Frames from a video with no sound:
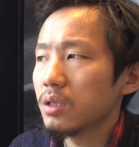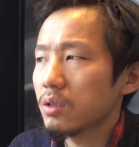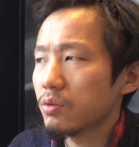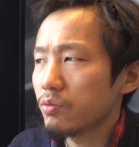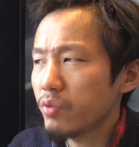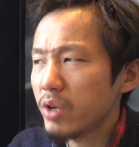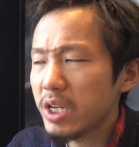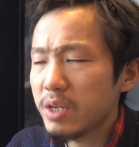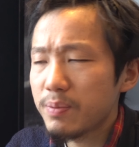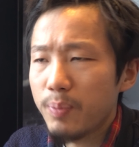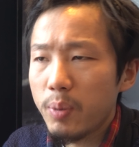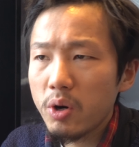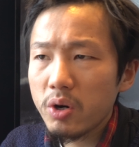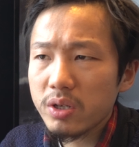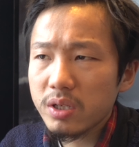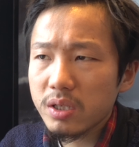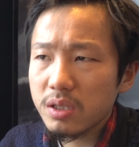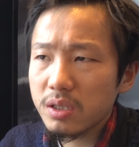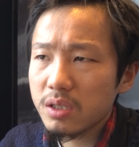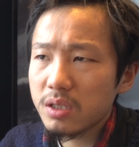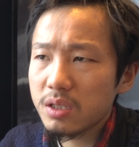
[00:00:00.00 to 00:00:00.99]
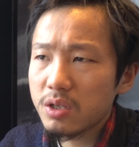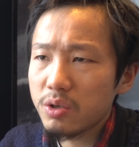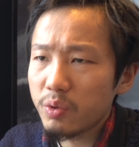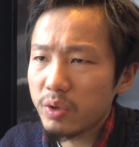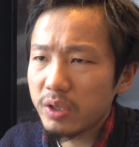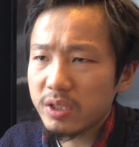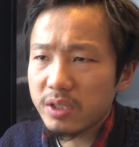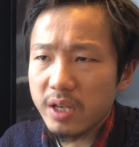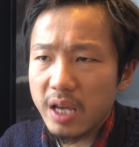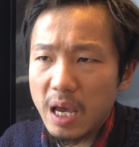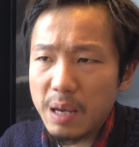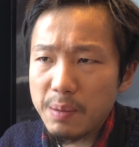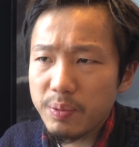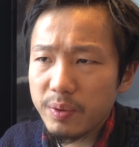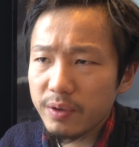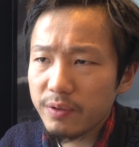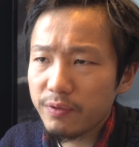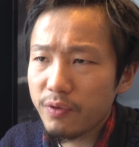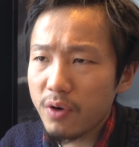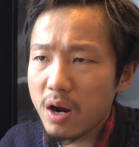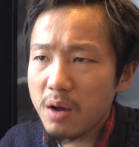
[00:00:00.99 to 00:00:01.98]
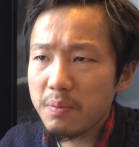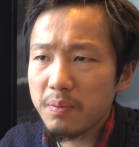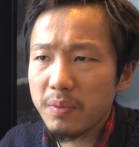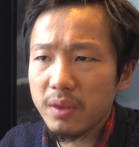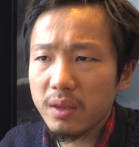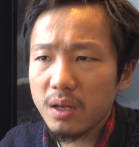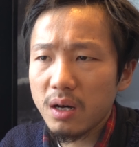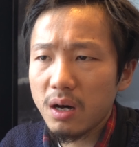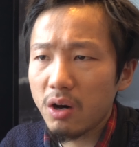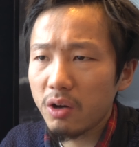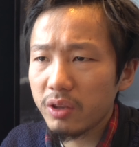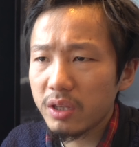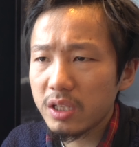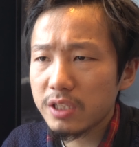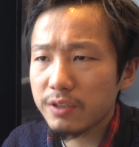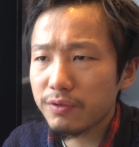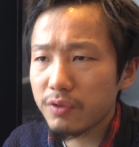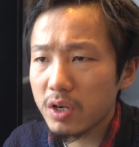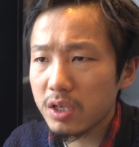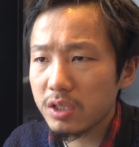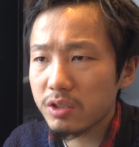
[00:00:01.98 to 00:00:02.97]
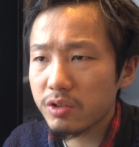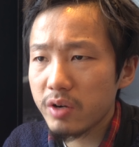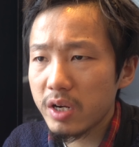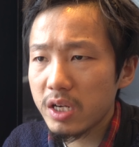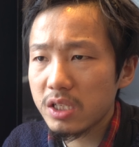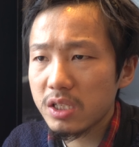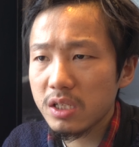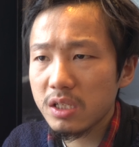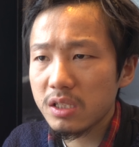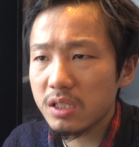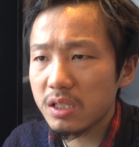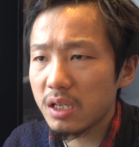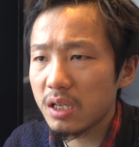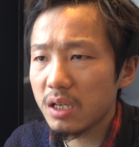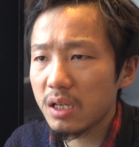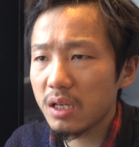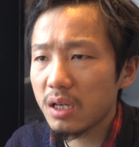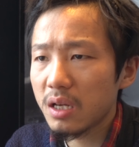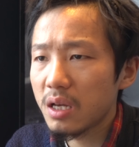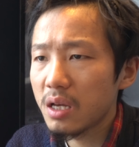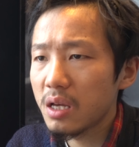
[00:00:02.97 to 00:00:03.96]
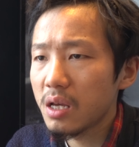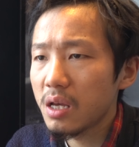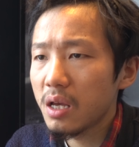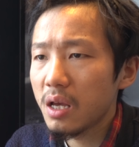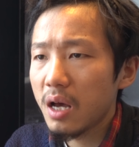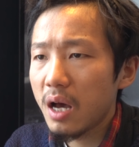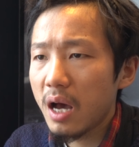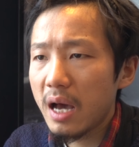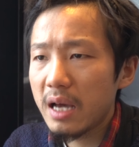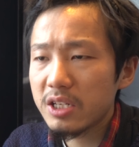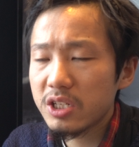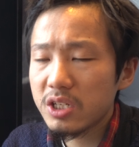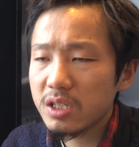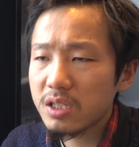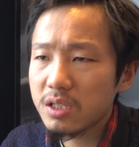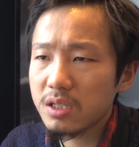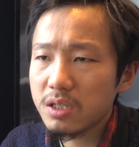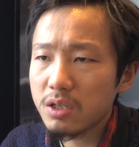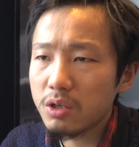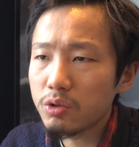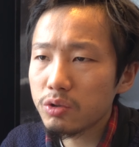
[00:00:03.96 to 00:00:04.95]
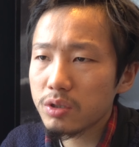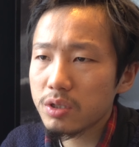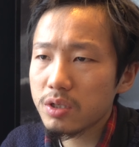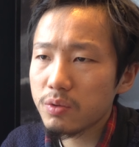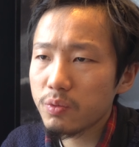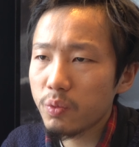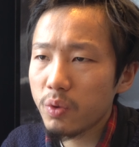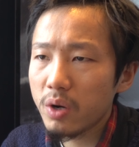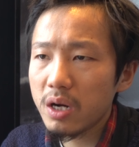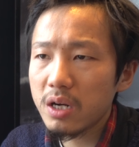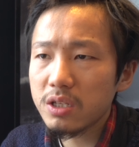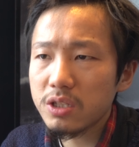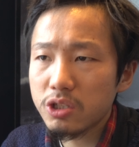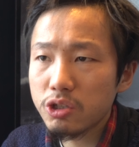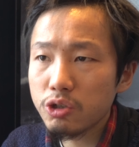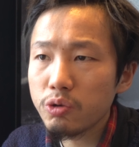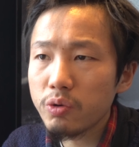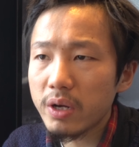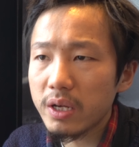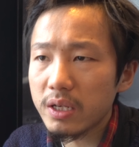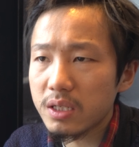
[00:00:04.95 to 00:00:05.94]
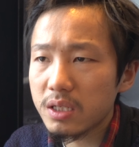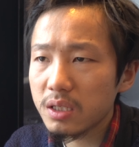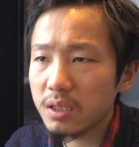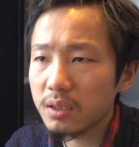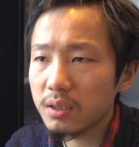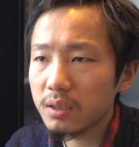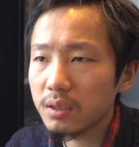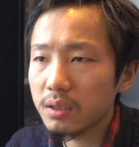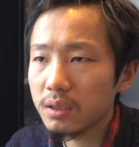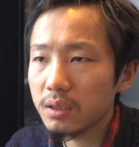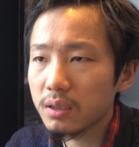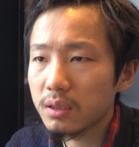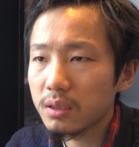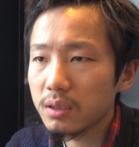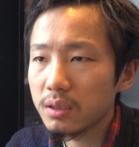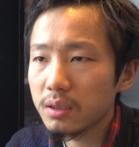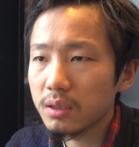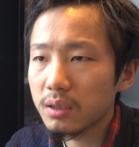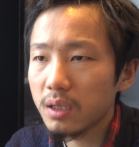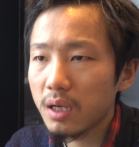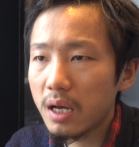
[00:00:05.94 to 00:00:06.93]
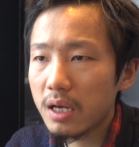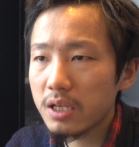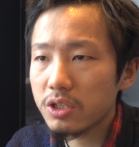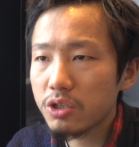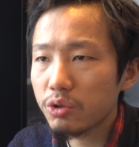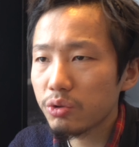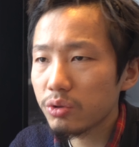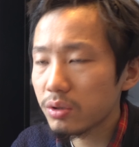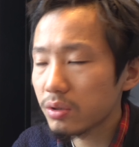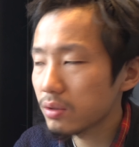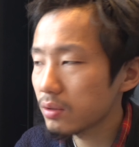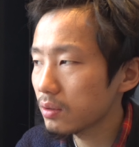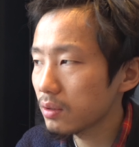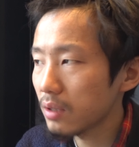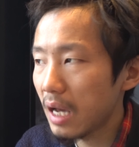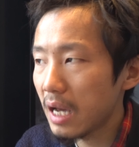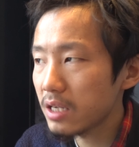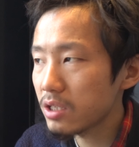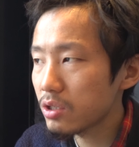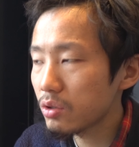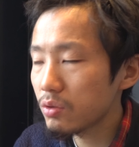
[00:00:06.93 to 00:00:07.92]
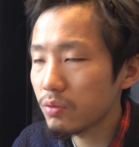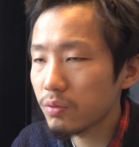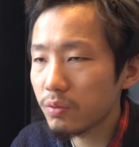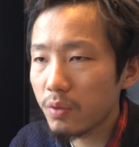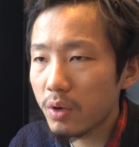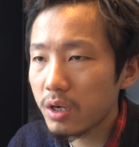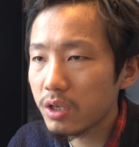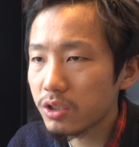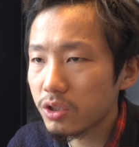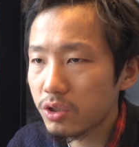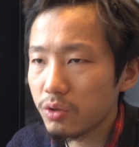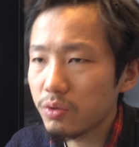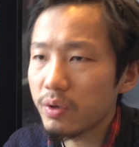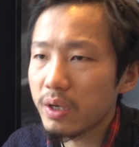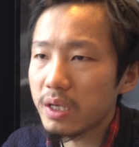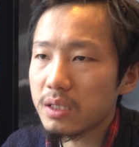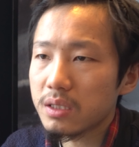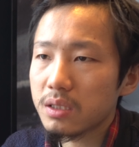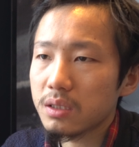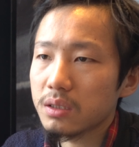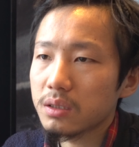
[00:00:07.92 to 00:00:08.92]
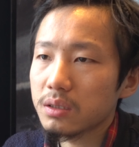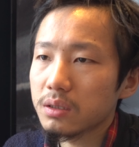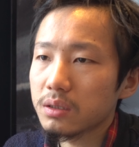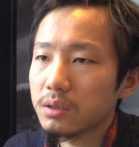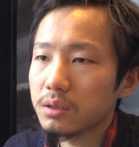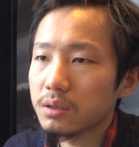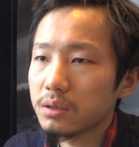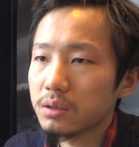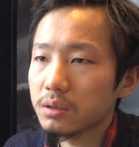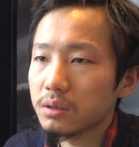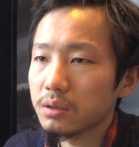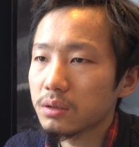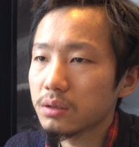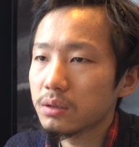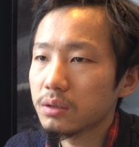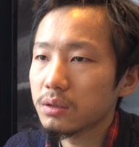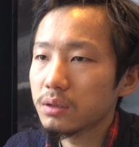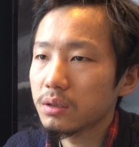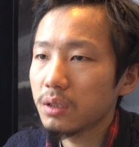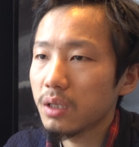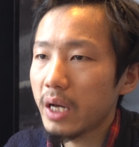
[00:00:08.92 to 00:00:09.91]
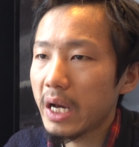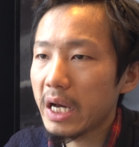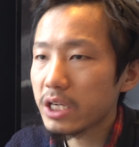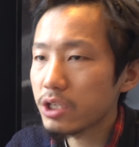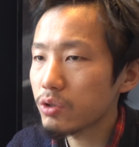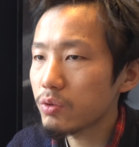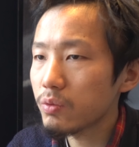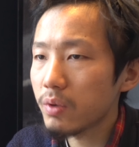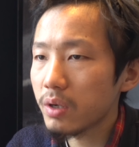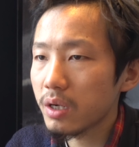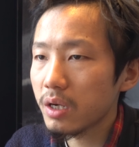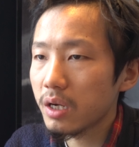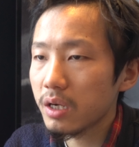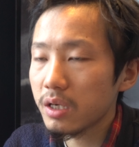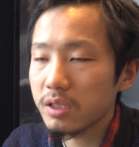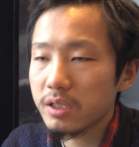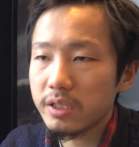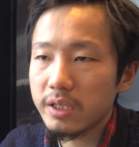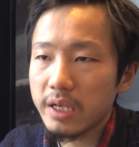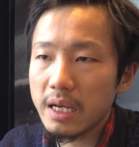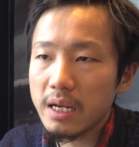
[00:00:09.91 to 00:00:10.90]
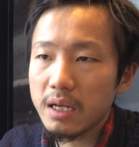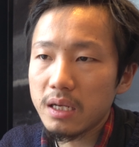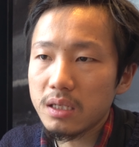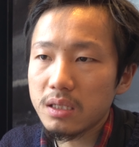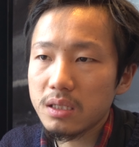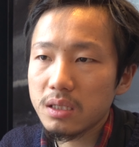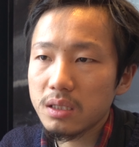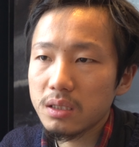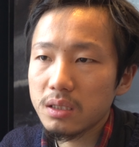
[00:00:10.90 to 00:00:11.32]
read books to escape from all these frustrations. I just don't want to do it. I don't want to do it. I don't want to understand it.